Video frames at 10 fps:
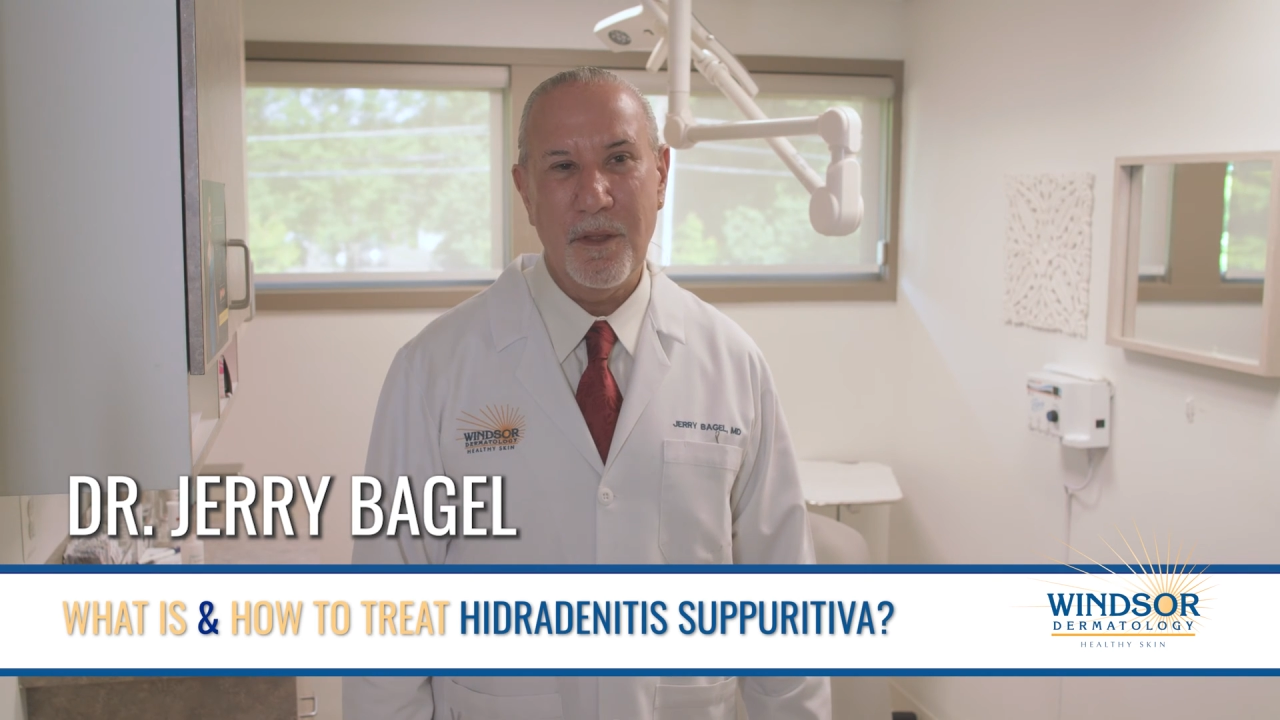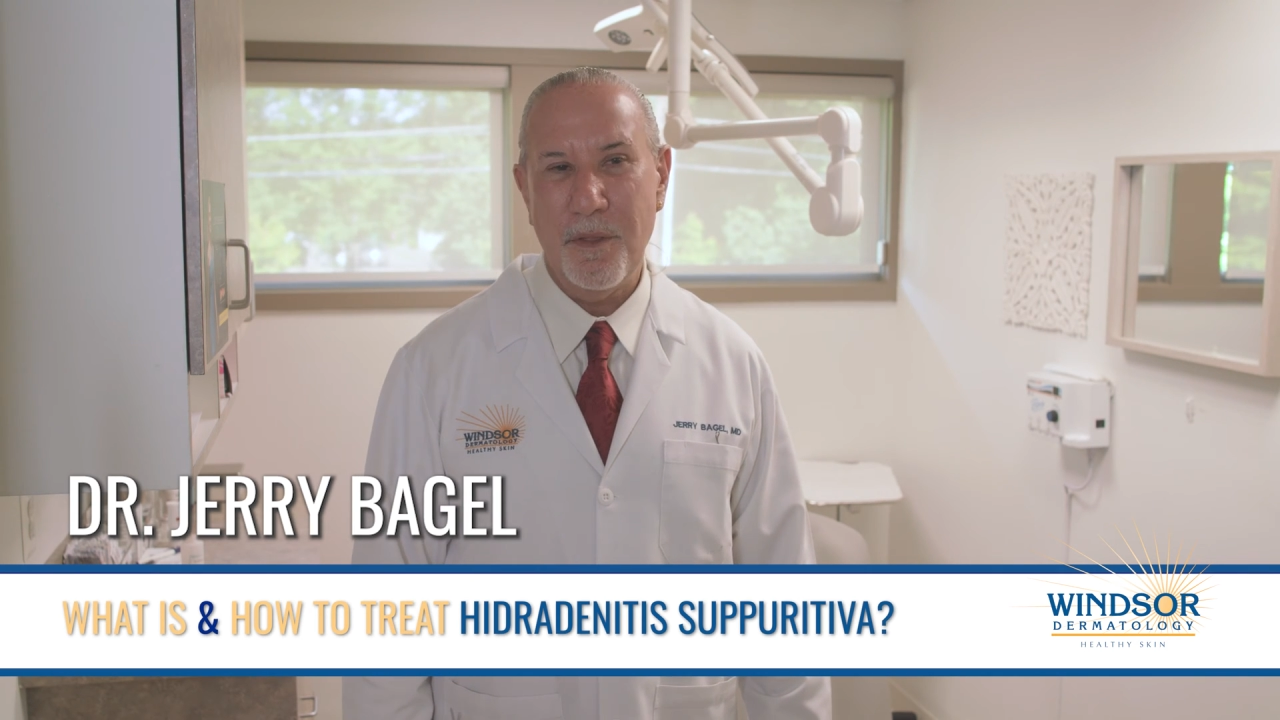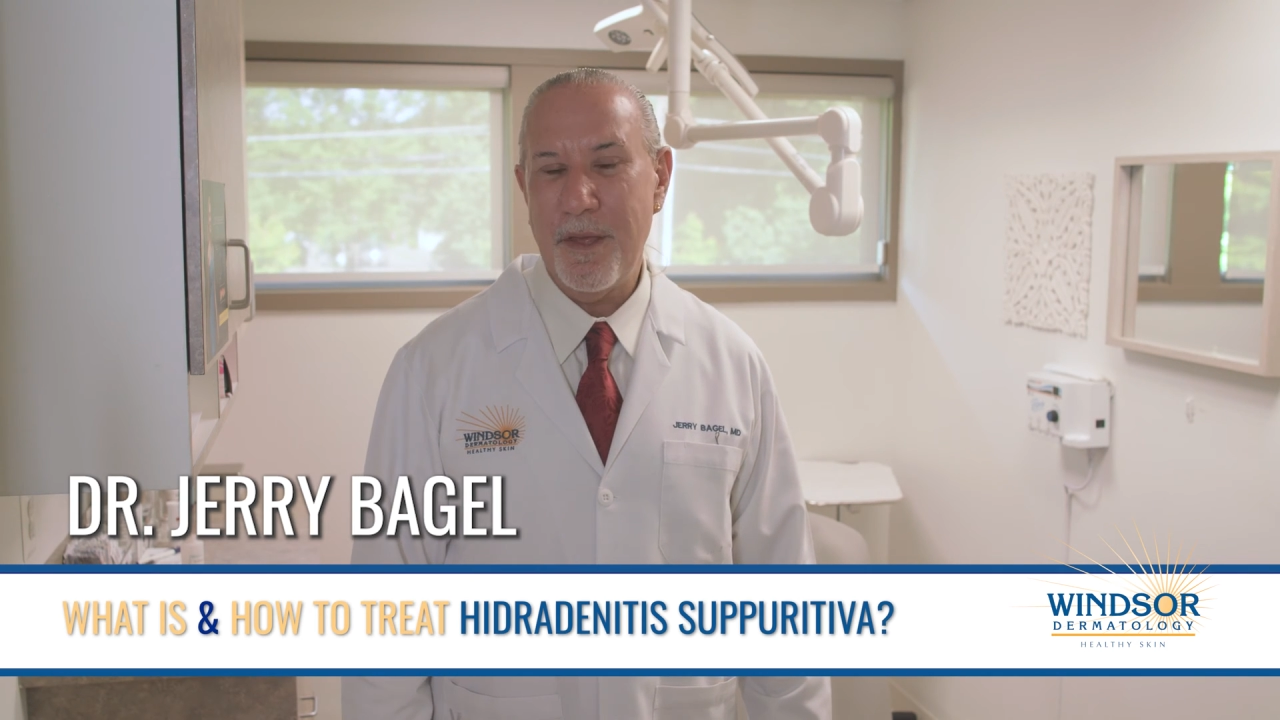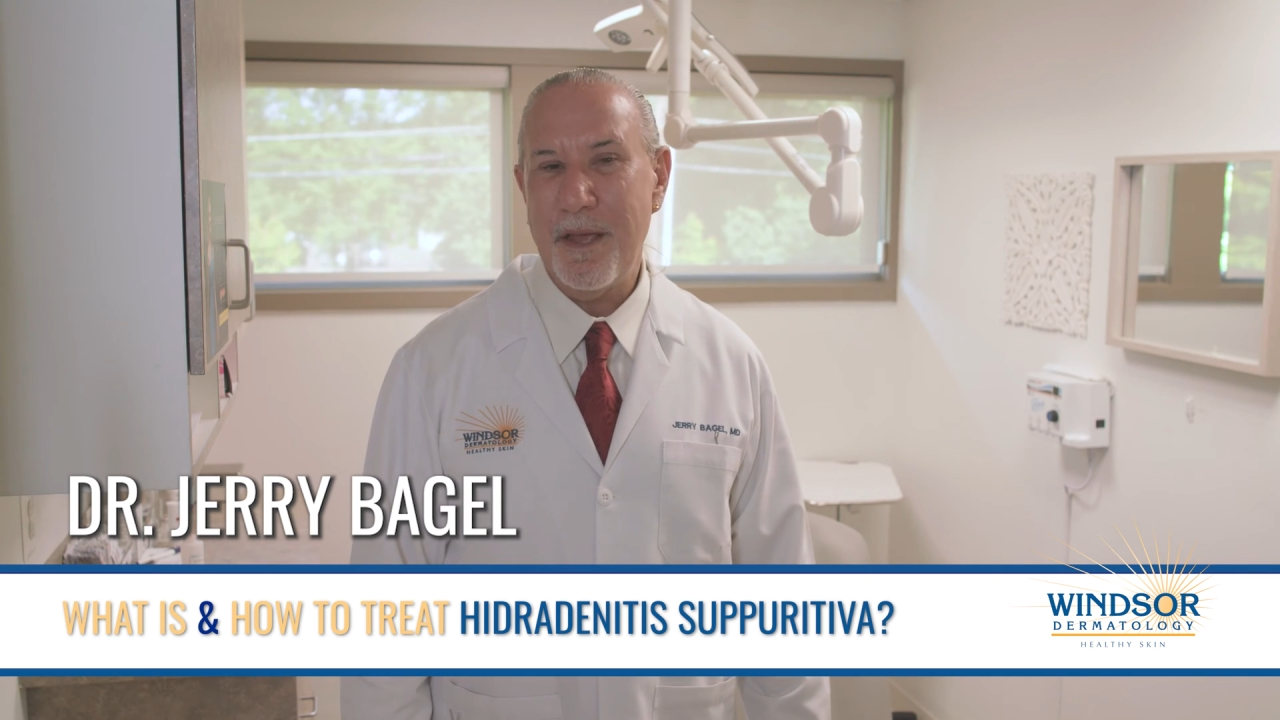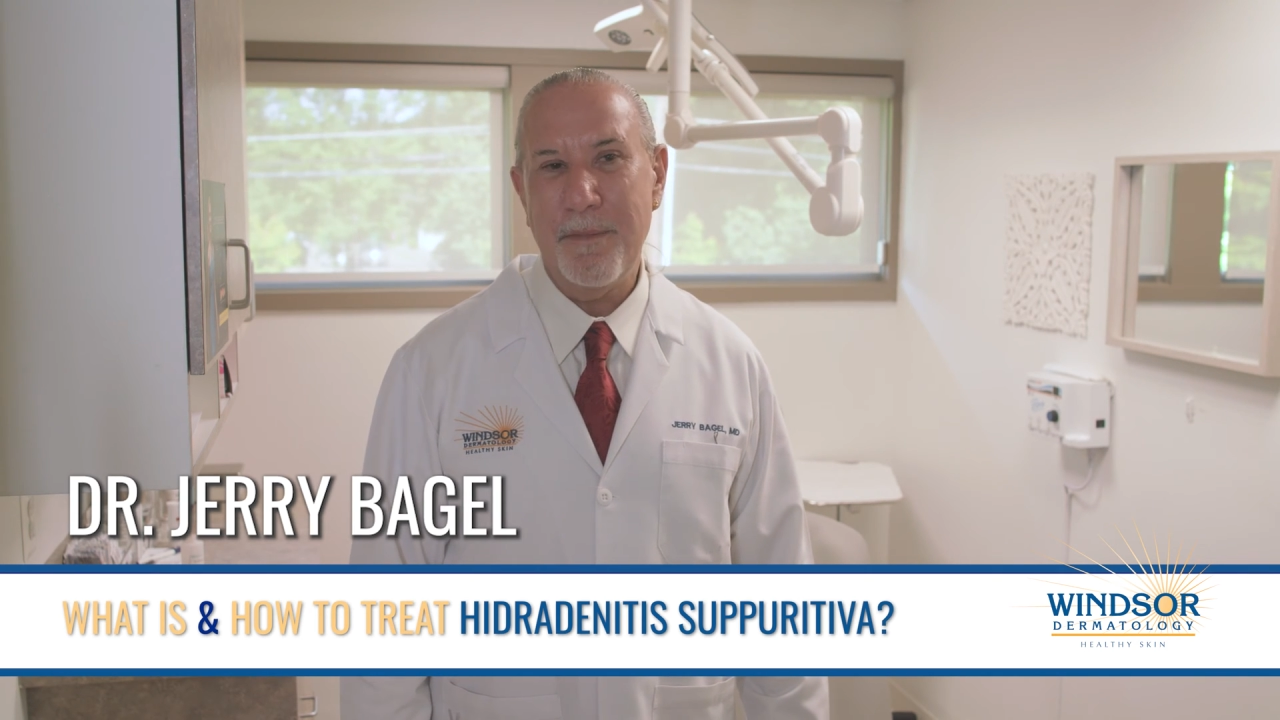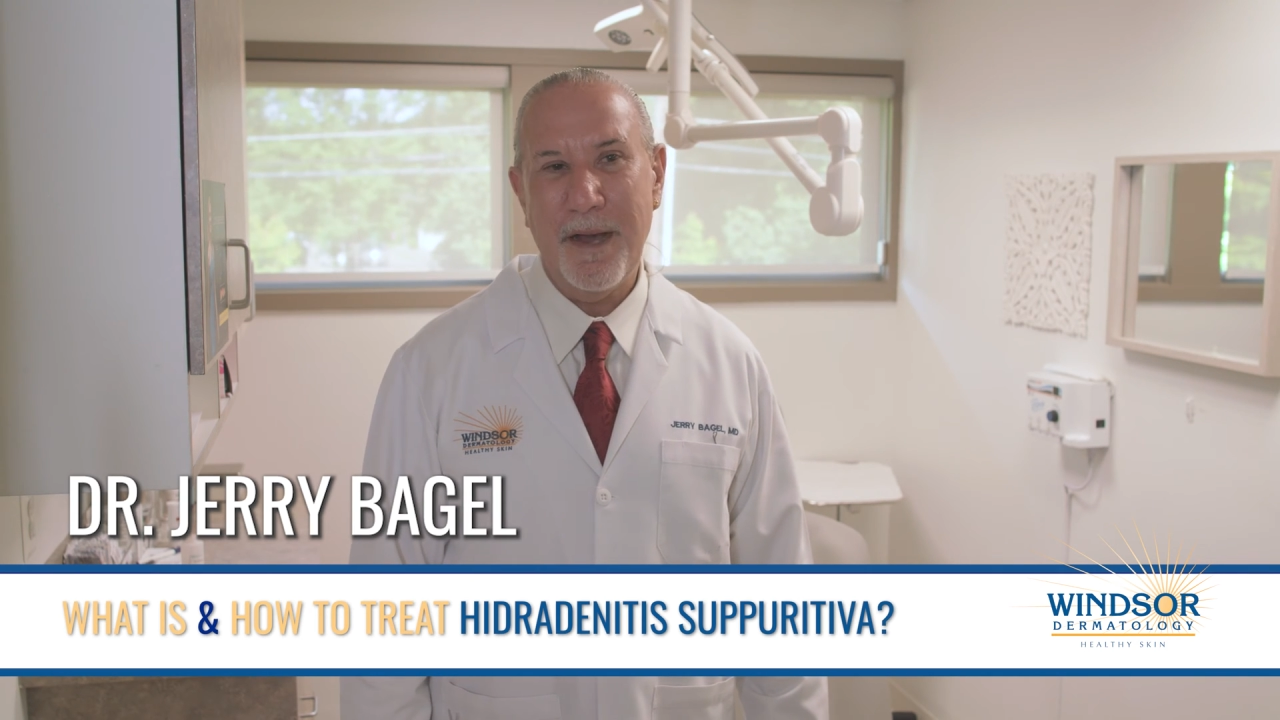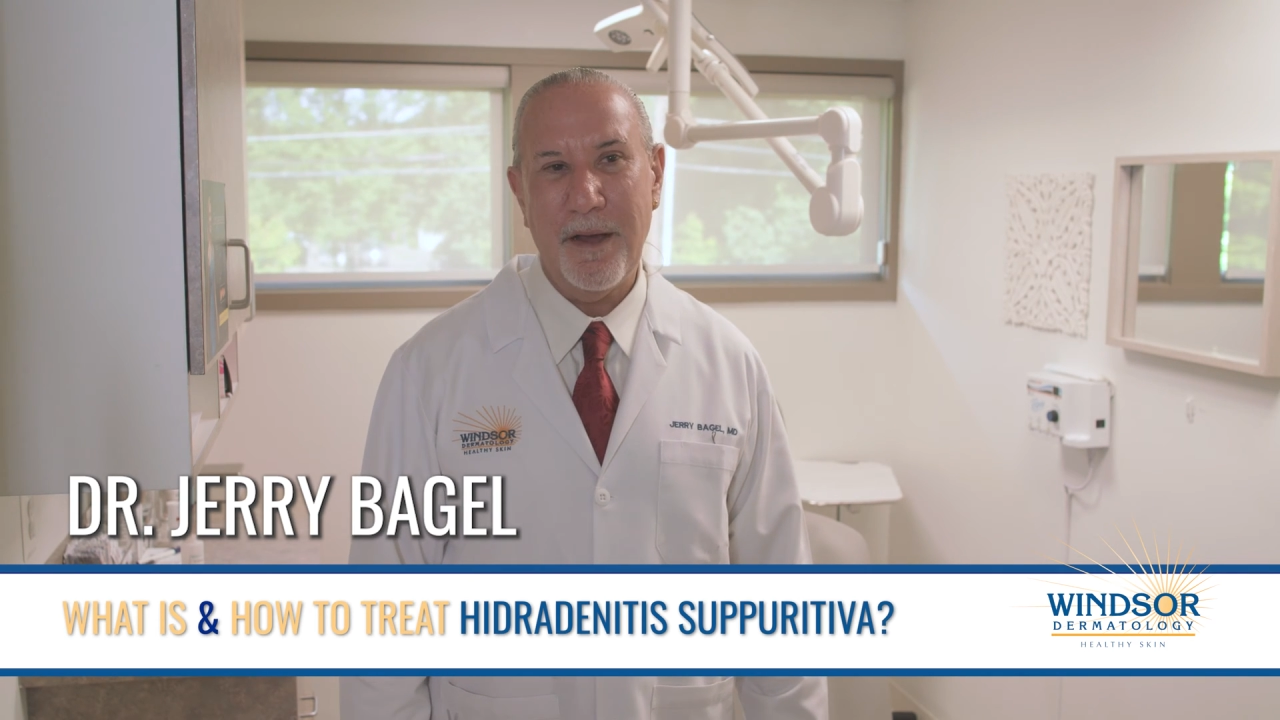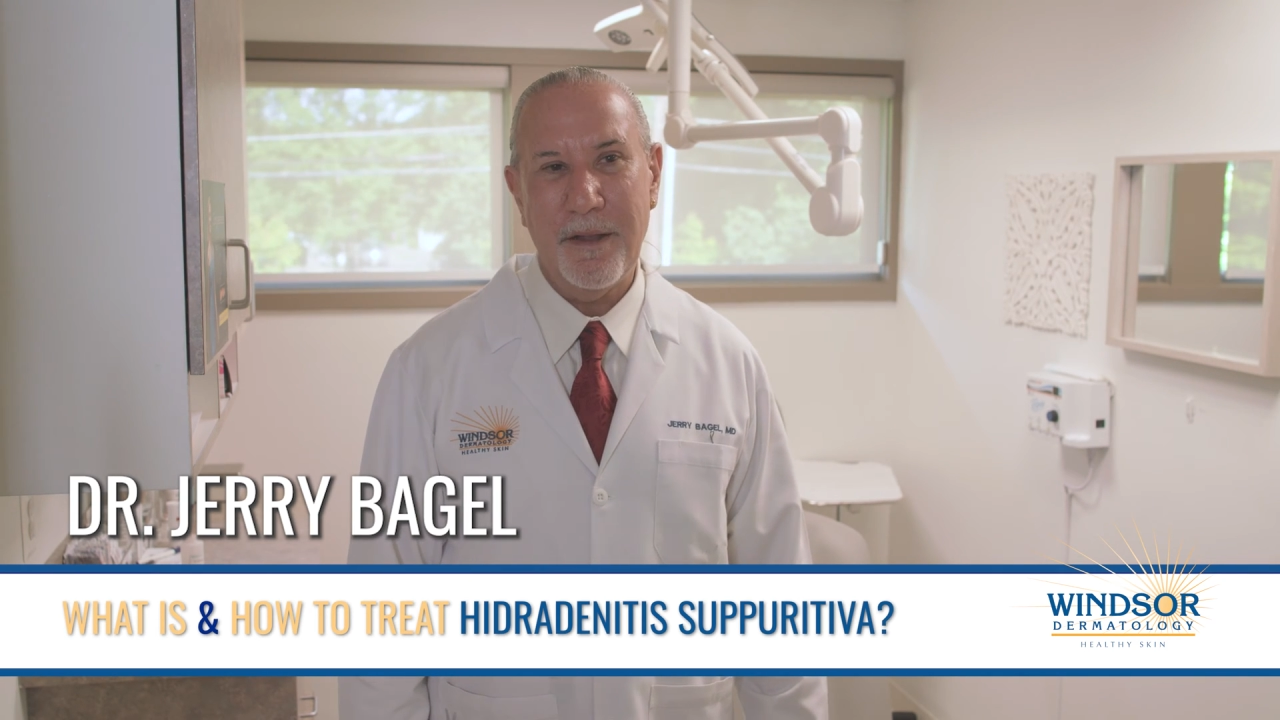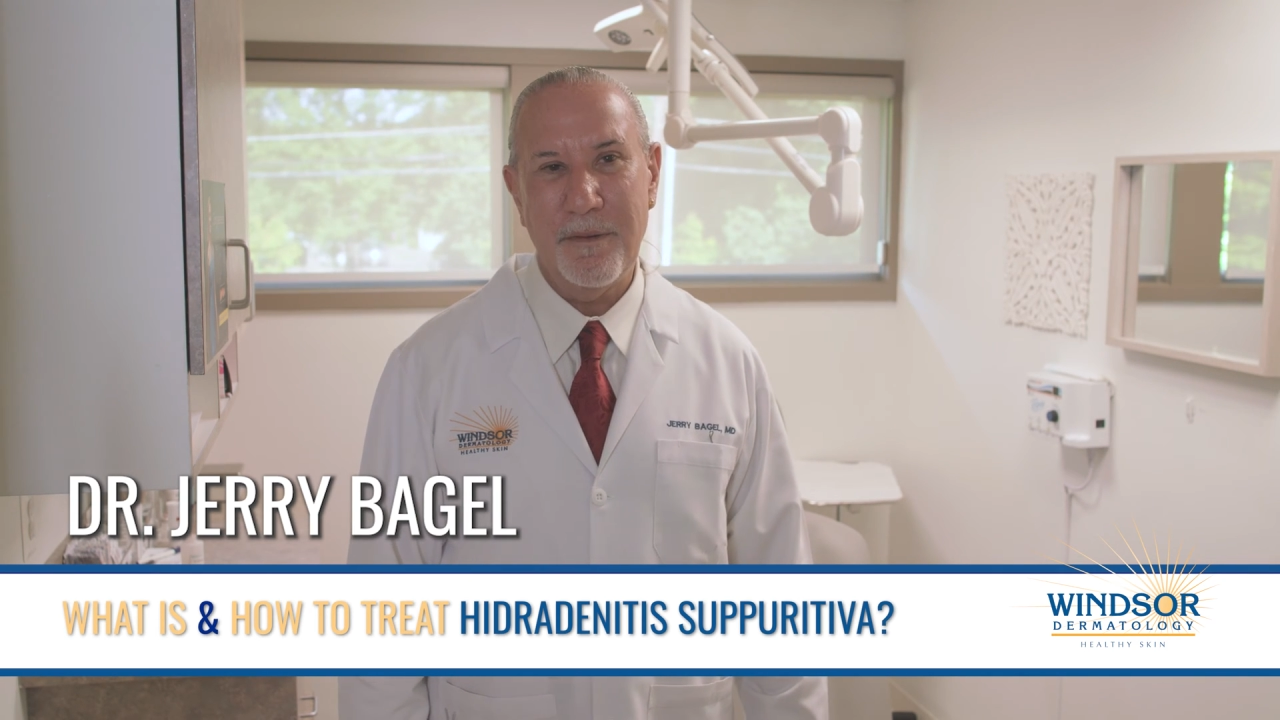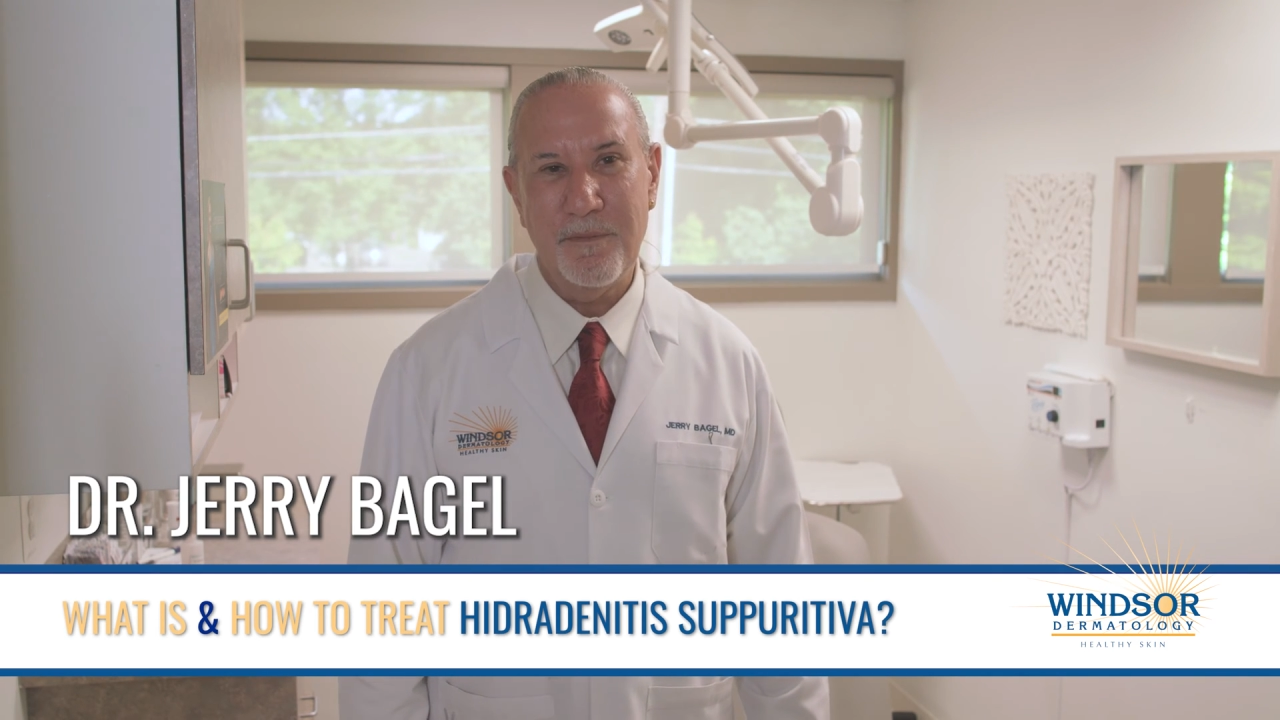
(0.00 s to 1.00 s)
Think
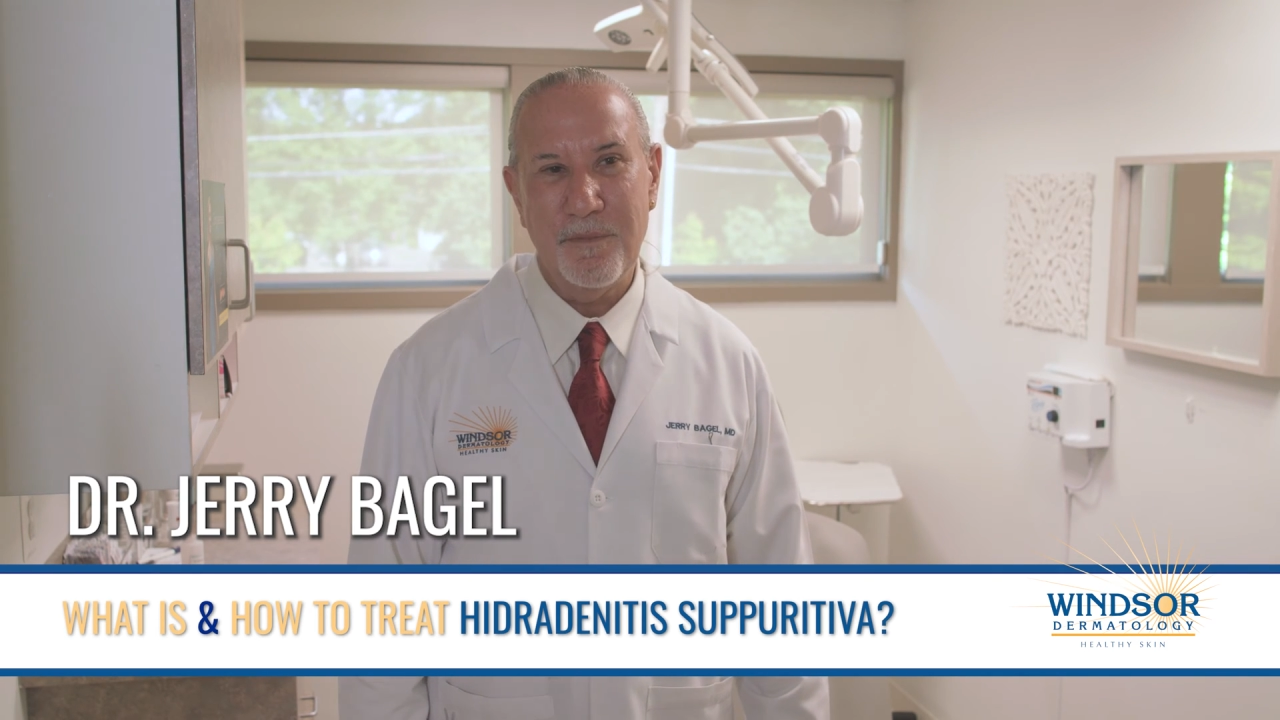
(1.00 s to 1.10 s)
about it.